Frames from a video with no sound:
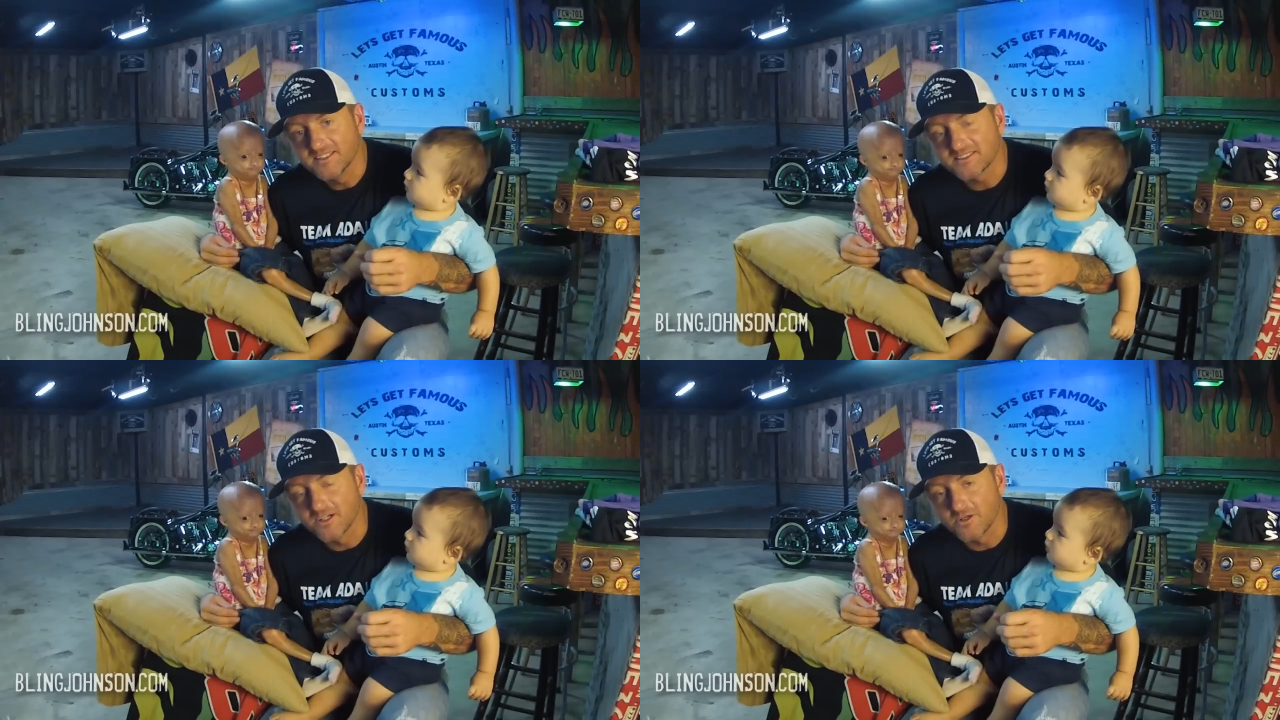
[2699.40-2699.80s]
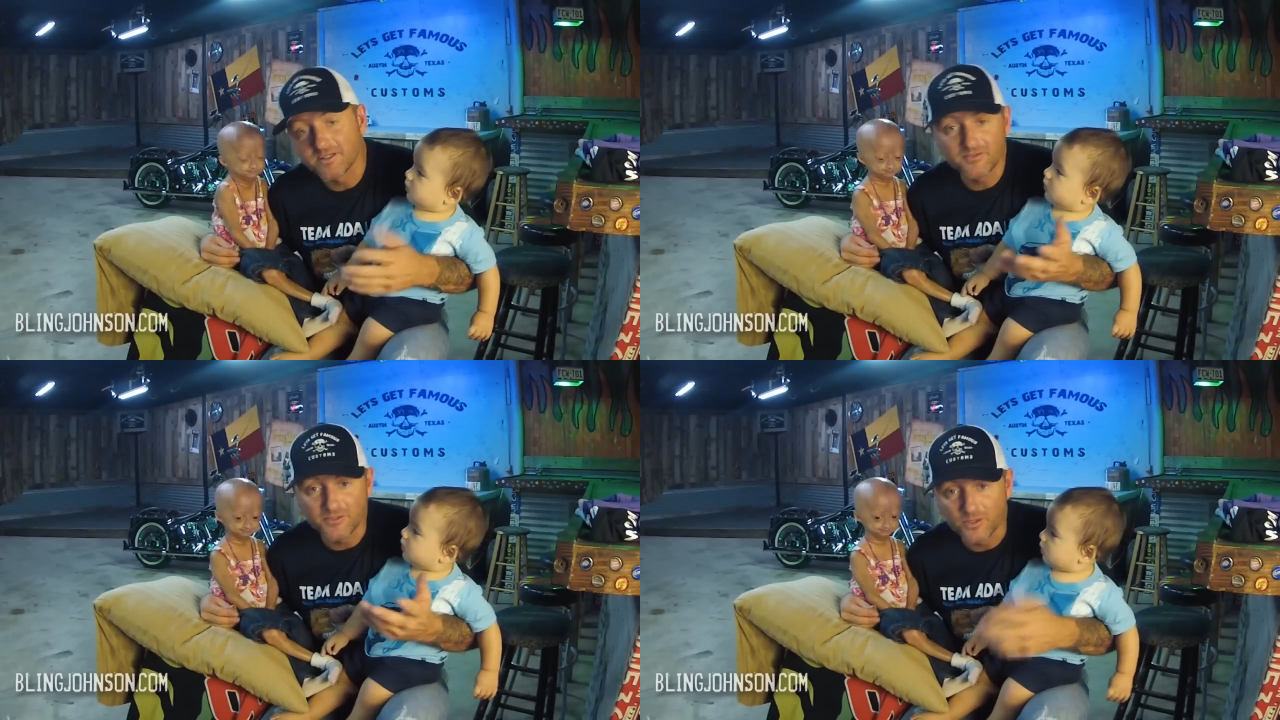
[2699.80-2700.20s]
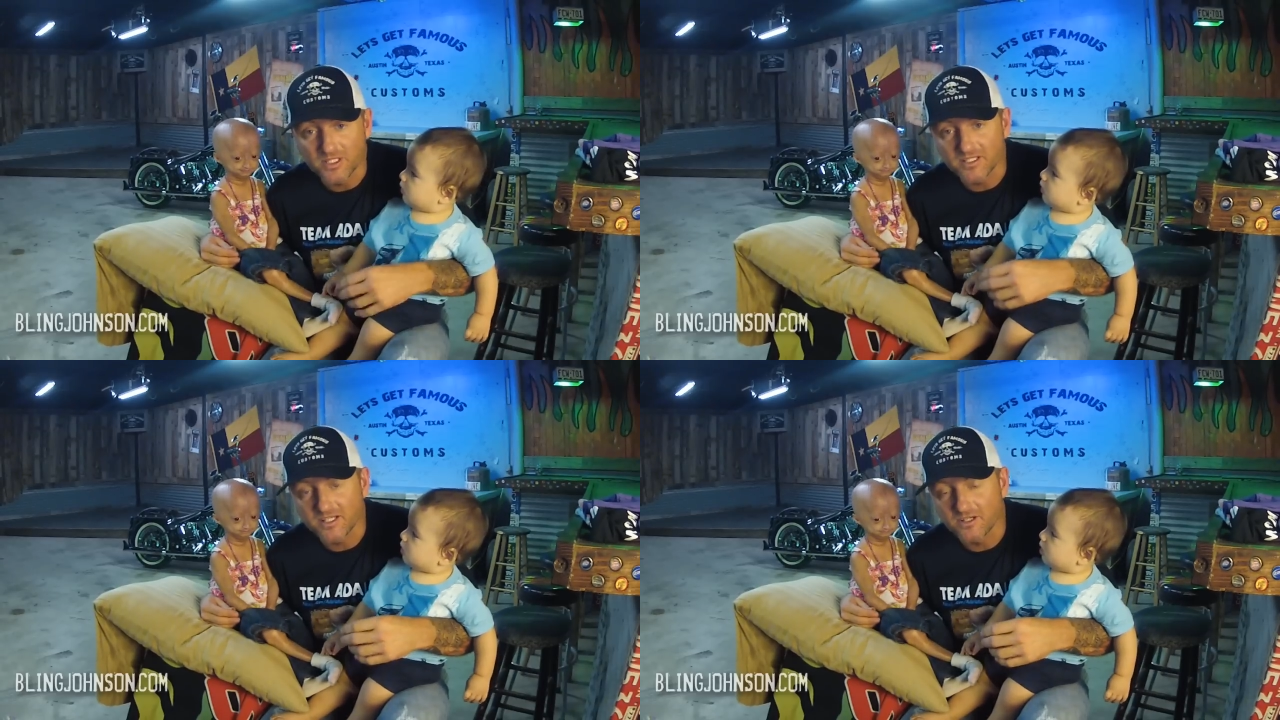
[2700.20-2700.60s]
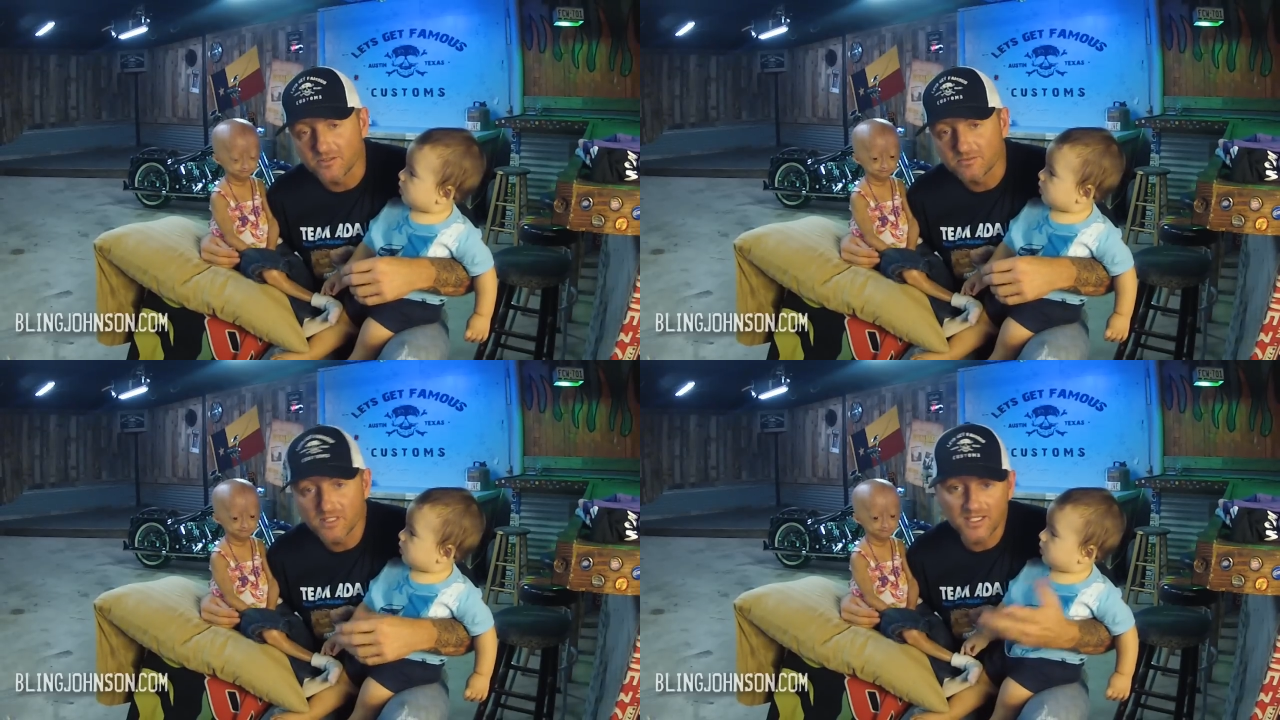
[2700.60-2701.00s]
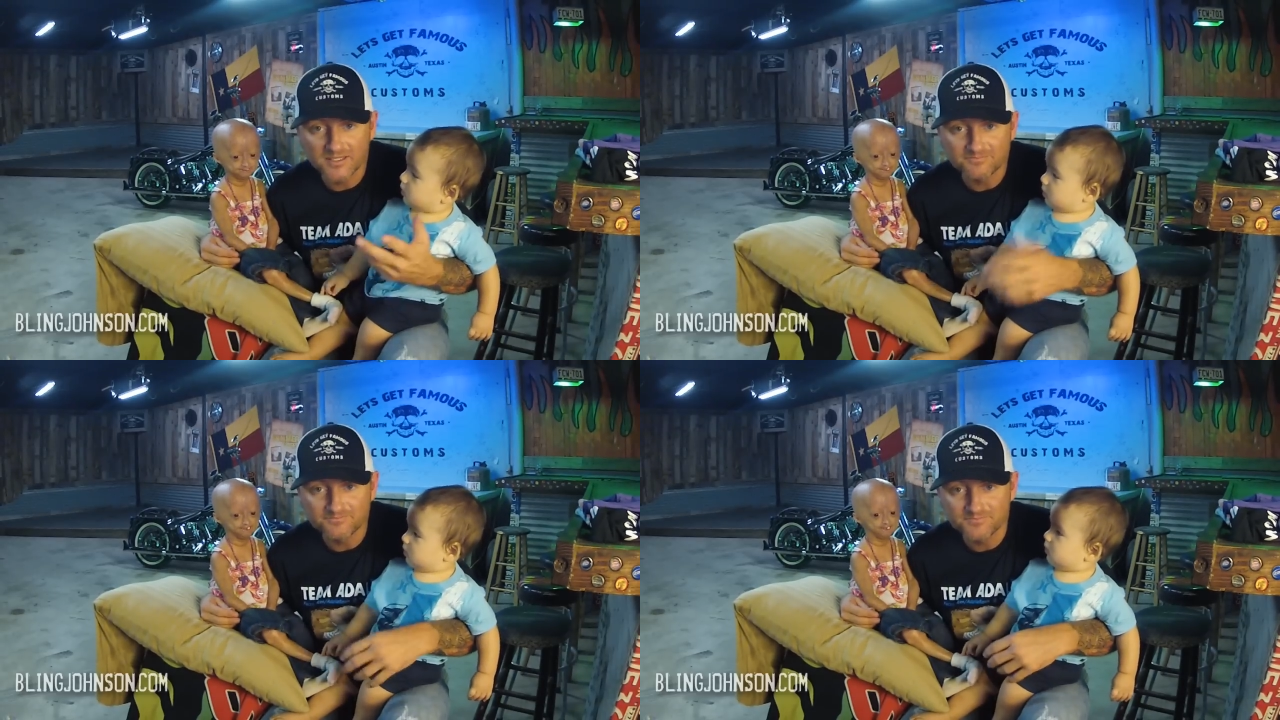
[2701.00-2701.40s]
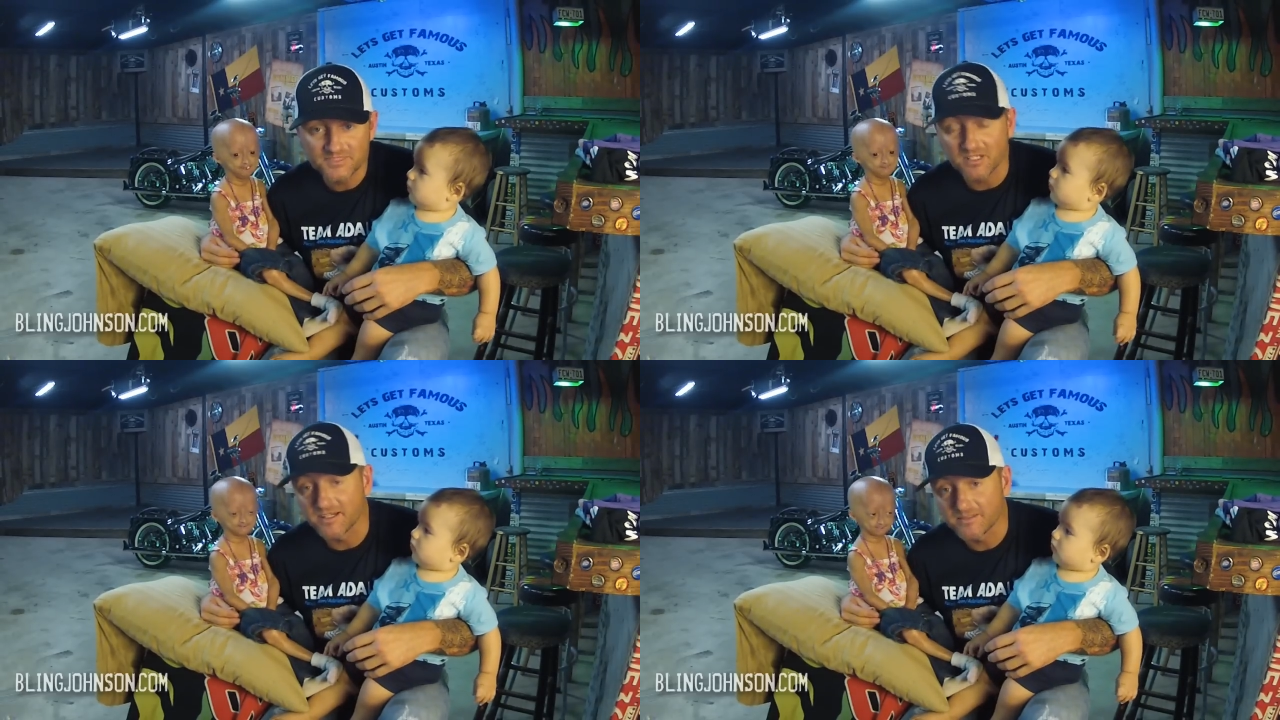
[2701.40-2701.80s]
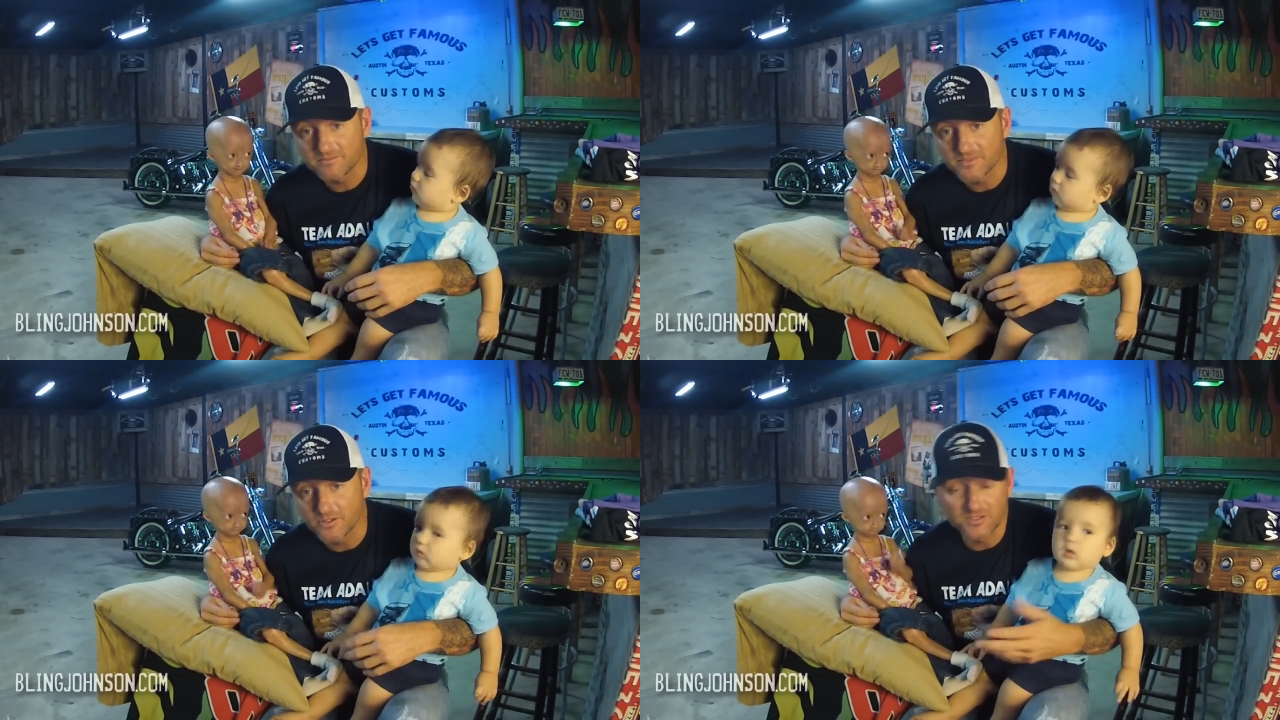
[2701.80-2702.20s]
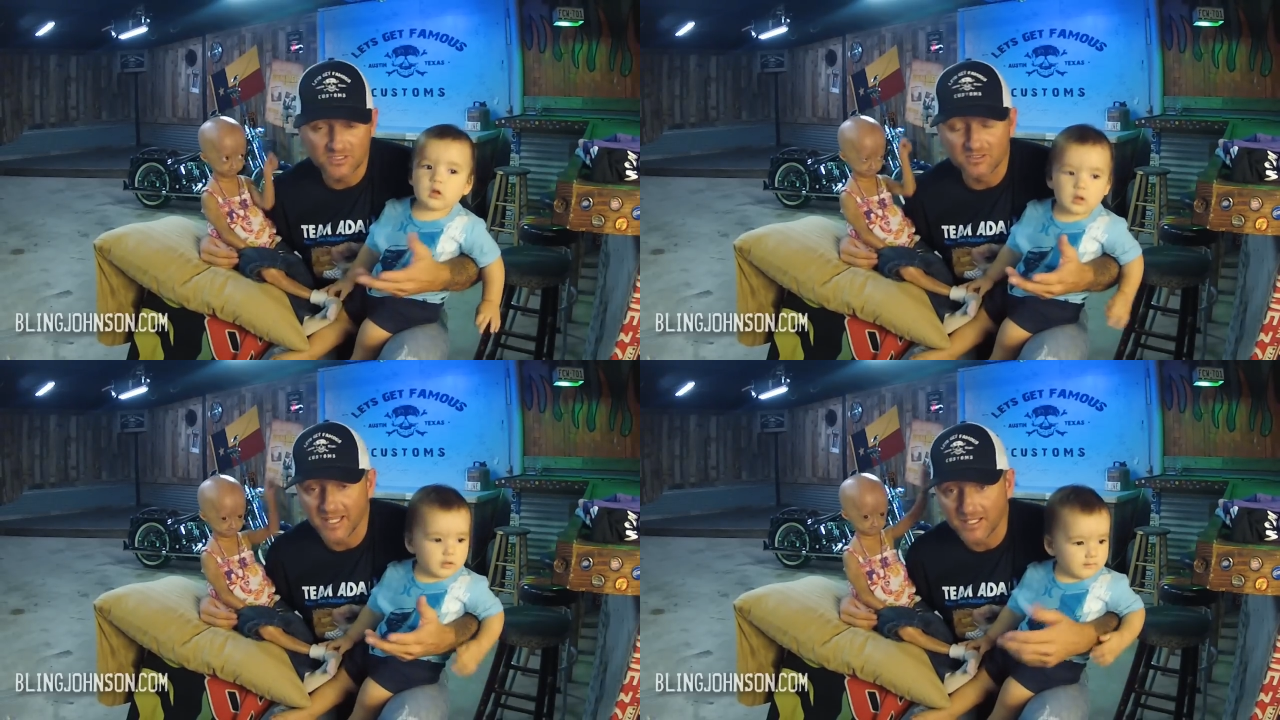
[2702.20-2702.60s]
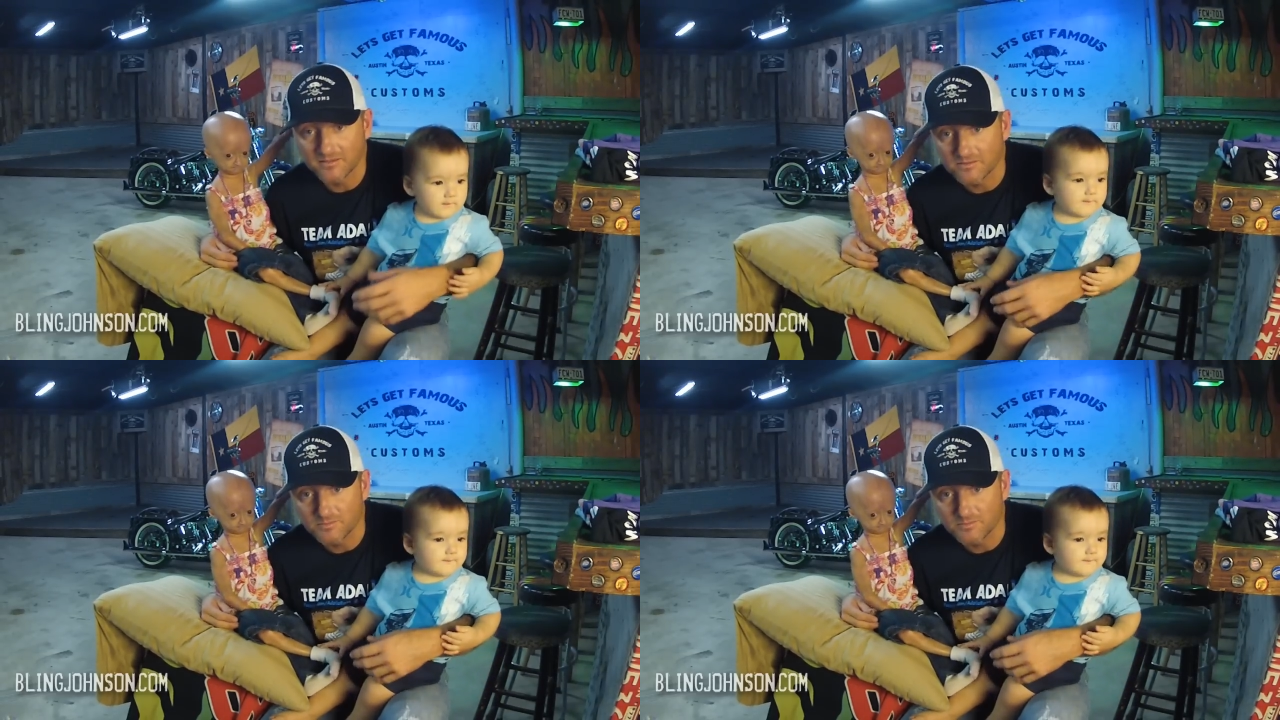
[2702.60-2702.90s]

Speaker 1: So if you were going to go, um, sorry, you still can,